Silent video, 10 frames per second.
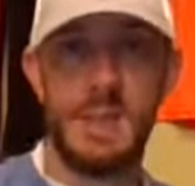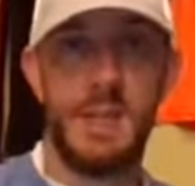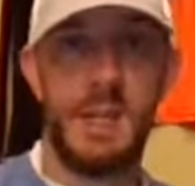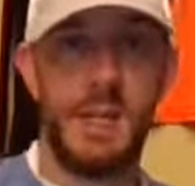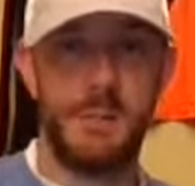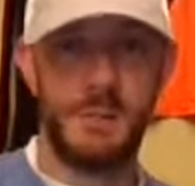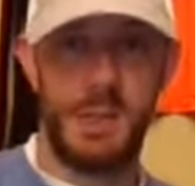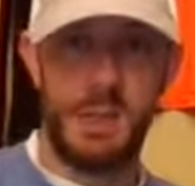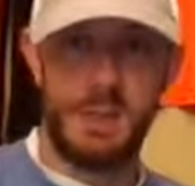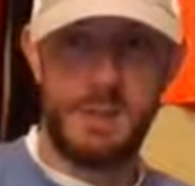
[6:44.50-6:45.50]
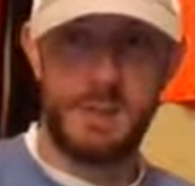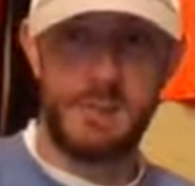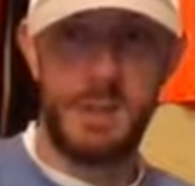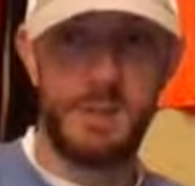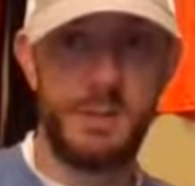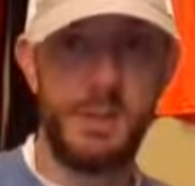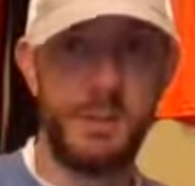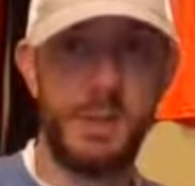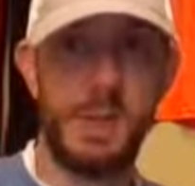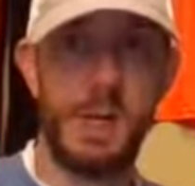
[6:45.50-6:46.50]
I am trying to get
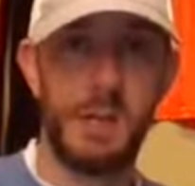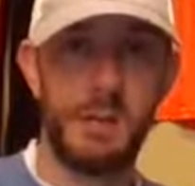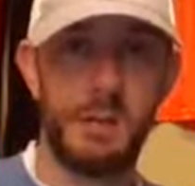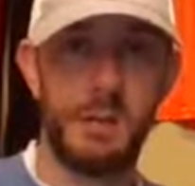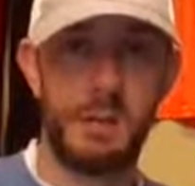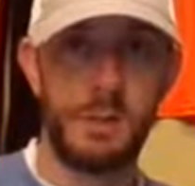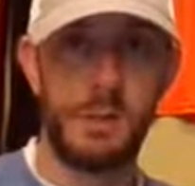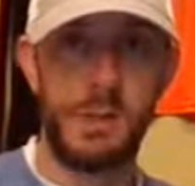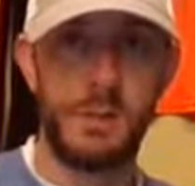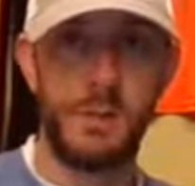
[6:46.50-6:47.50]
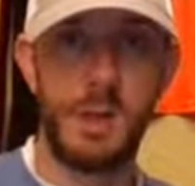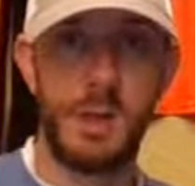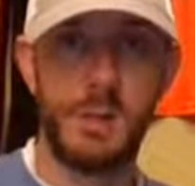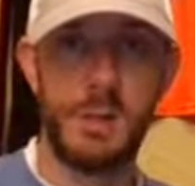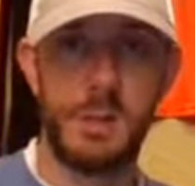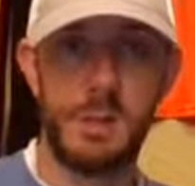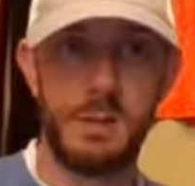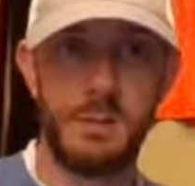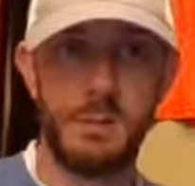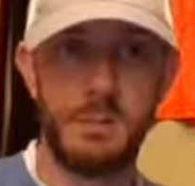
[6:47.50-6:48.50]
something together to create some content,
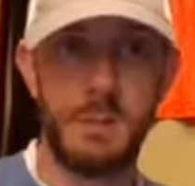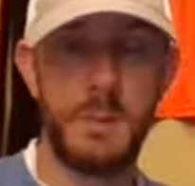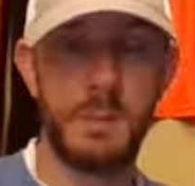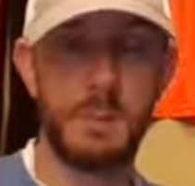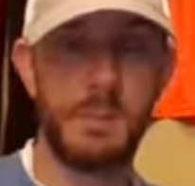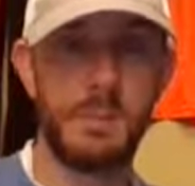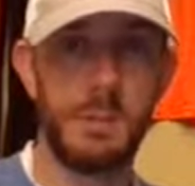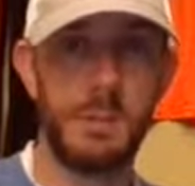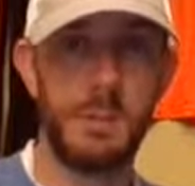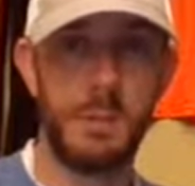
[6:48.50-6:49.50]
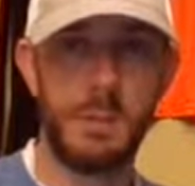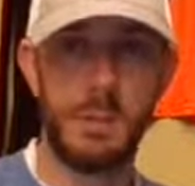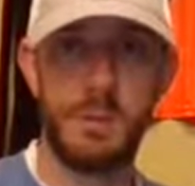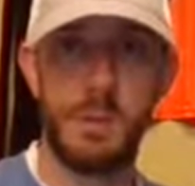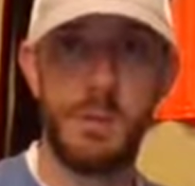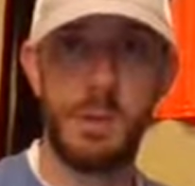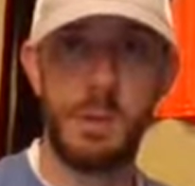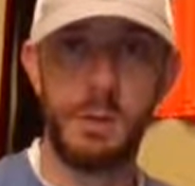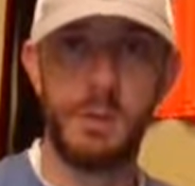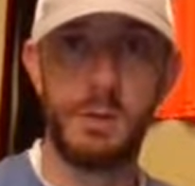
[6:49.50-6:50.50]
maybe some informative little
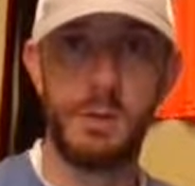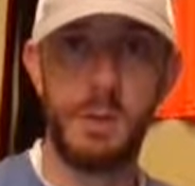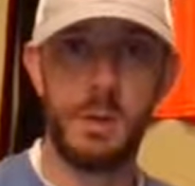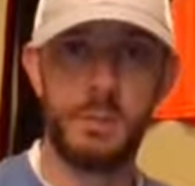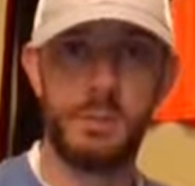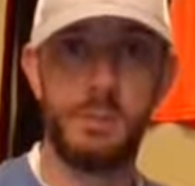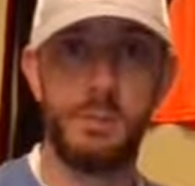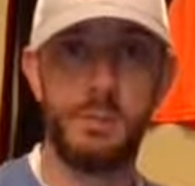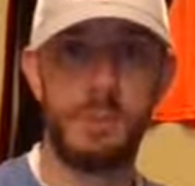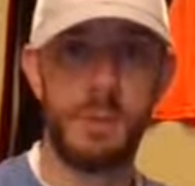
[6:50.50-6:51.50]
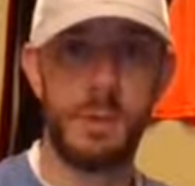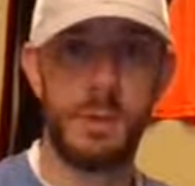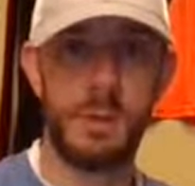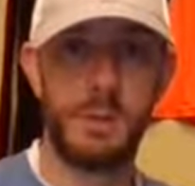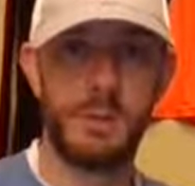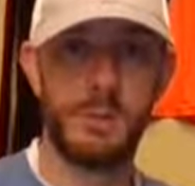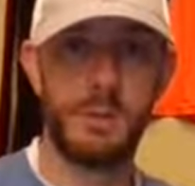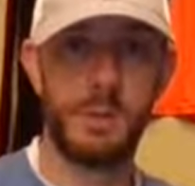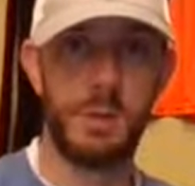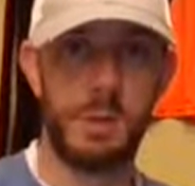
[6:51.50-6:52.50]
videos and stuff for
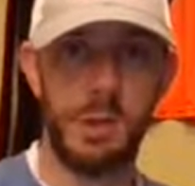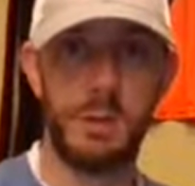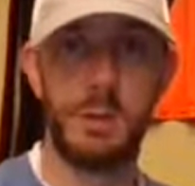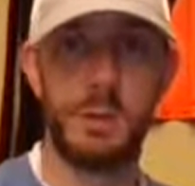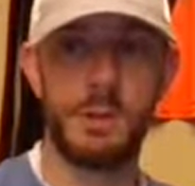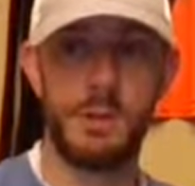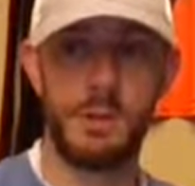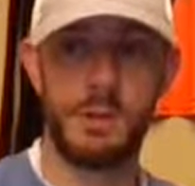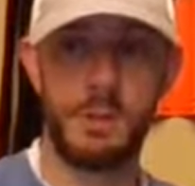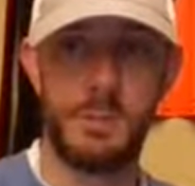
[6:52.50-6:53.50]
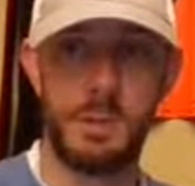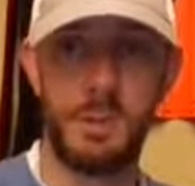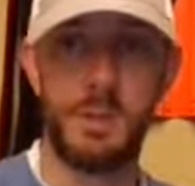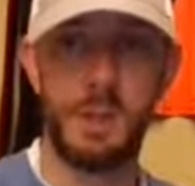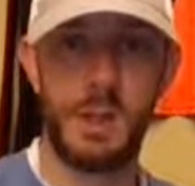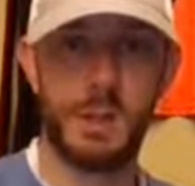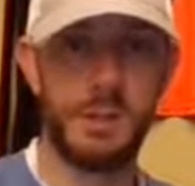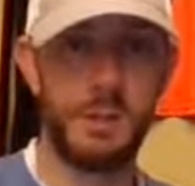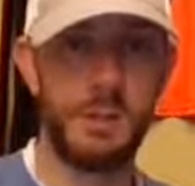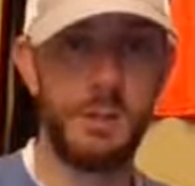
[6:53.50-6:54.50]
Trocar hooks and some of the ways I like
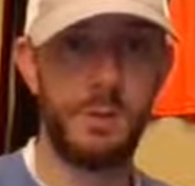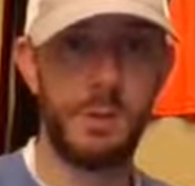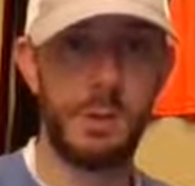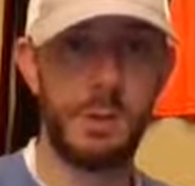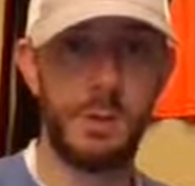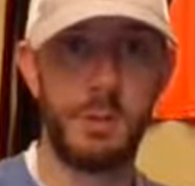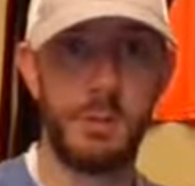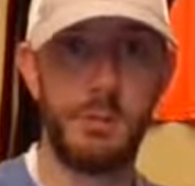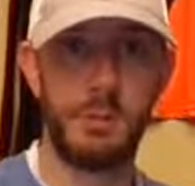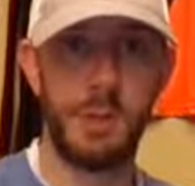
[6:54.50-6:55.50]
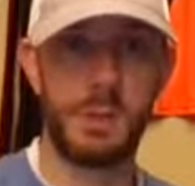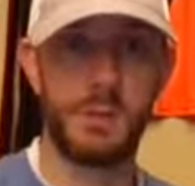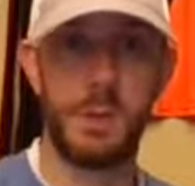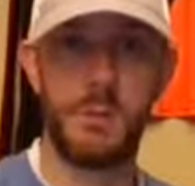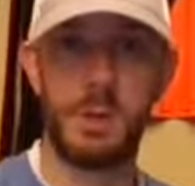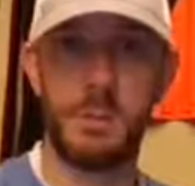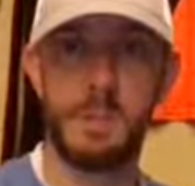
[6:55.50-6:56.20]
to use their hooks and rig stuff up.